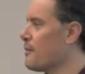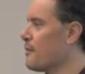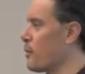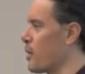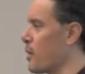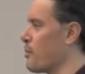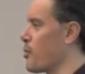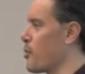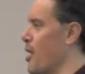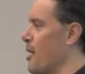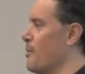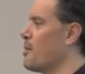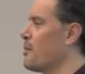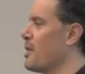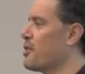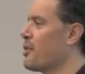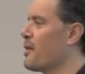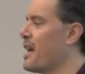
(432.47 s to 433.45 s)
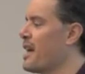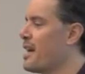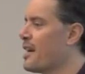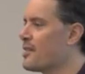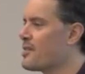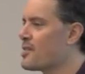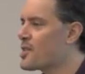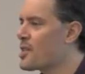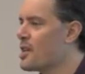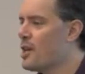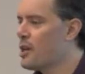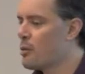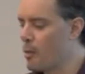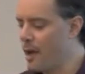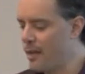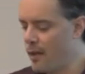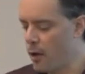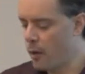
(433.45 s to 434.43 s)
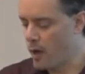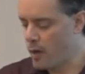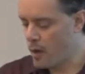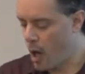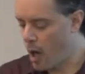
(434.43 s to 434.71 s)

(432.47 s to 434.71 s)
for a problem on your hands? When there are